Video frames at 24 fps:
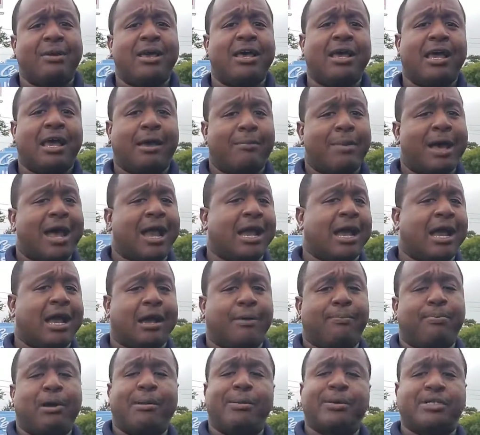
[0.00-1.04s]
And Mike, I can
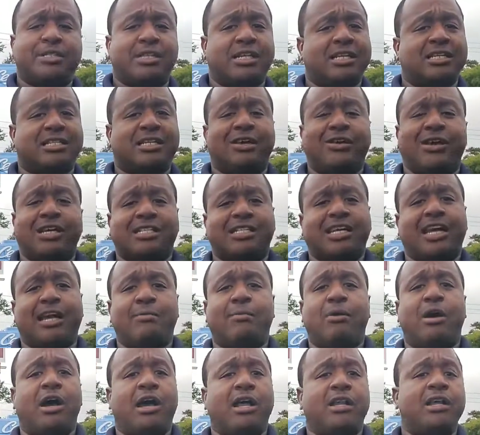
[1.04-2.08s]
promise you this here at
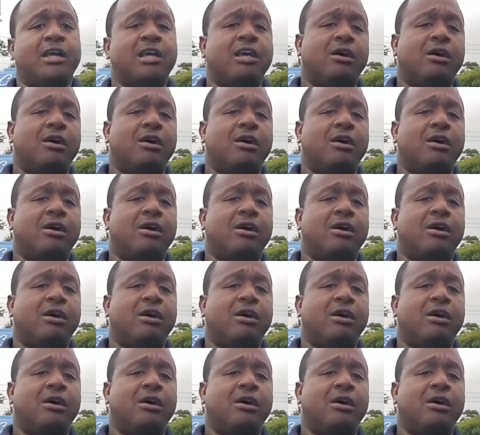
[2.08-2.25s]
Tameron,